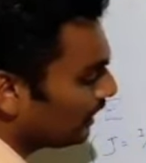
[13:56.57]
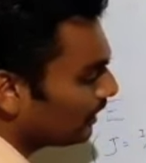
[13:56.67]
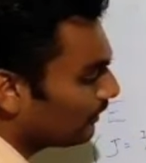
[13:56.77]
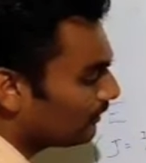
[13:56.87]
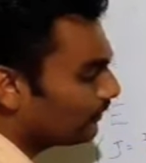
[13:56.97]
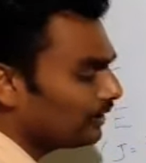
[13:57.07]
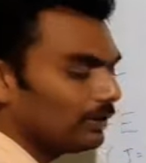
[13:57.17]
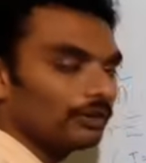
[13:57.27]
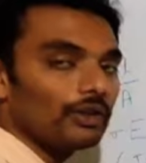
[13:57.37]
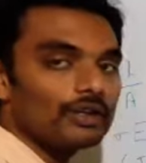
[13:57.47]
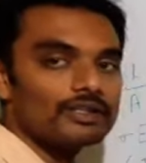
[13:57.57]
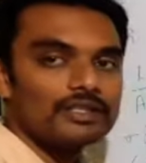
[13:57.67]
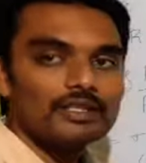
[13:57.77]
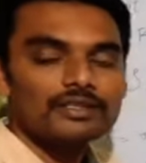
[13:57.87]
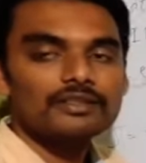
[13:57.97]
if we do not
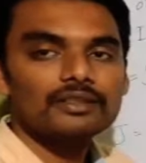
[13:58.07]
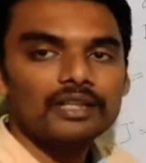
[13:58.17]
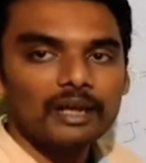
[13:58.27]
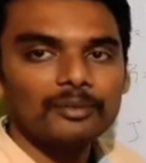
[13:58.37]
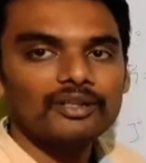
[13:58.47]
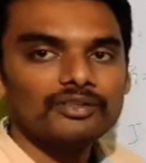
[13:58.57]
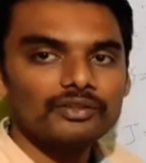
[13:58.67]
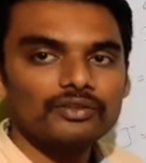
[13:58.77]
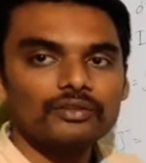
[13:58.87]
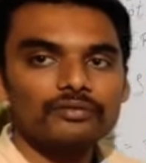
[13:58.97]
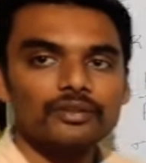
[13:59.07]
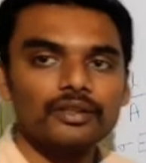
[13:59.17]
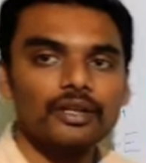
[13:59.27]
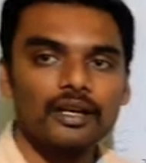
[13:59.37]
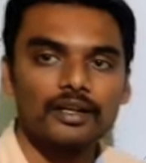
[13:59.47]
change the dimensions of the
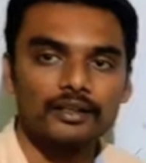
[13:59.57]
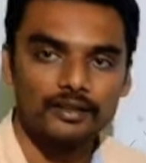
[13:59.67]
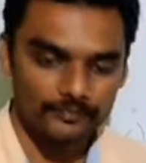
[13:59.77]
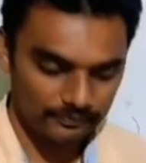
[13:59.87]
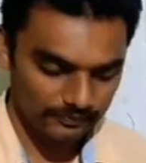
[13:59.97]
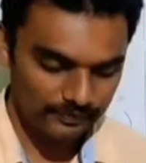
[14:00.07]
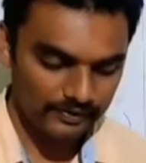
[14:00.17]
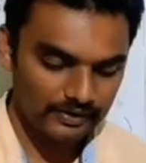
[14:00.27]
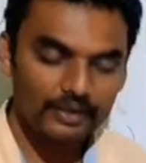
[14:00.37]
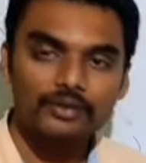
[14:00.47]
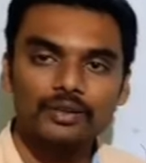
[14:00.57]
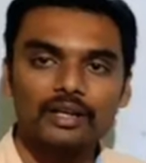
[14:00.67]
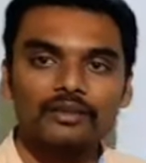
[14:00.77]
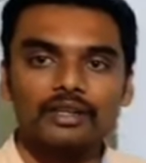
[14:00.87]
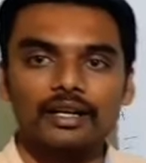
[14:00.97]
conductor, say you
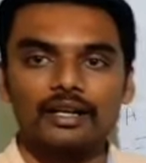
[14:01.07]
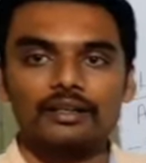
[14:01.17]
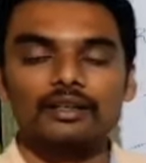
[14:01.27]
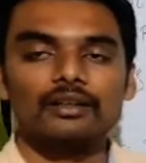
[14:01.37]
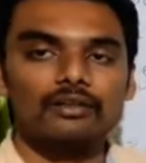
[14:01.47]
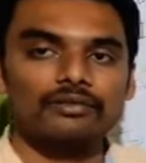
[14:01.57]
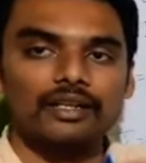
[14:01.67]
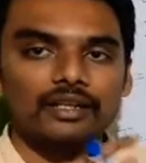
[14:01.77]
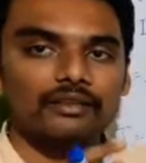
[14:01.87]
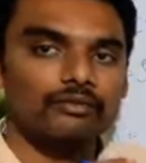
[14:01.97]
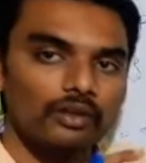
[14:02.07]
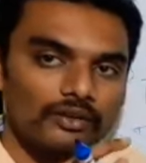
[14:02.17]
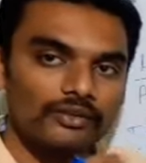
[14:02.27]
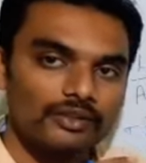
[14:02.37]
have a conductor of area of cross